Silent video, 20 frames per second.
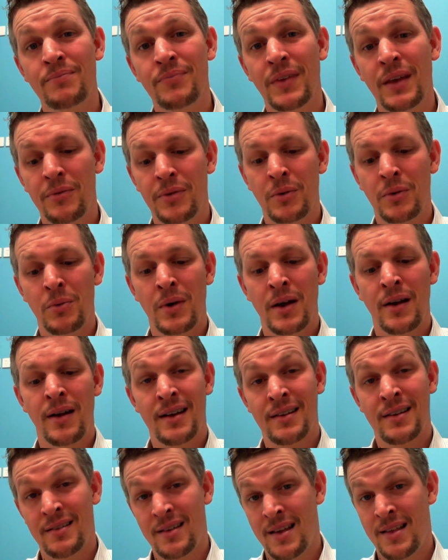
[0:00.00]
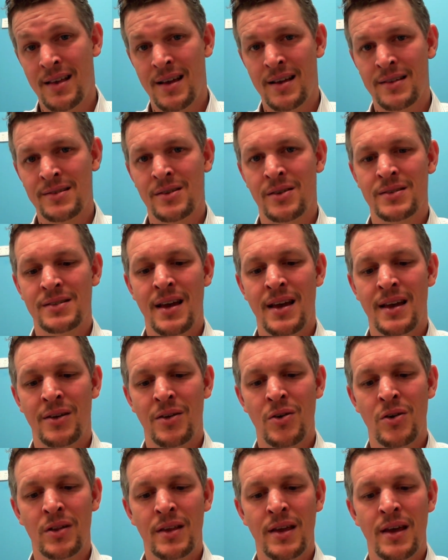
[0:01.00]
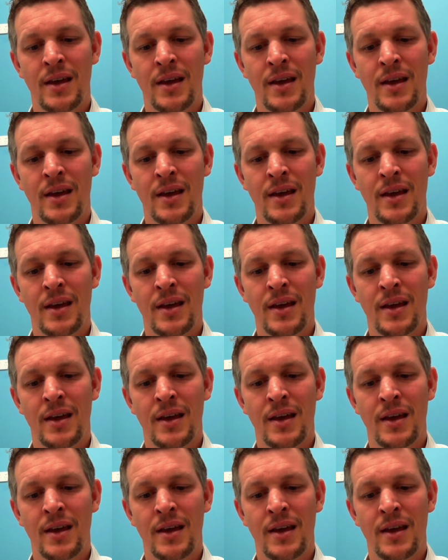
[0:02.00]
If you're wearing, and as I was saying earlier,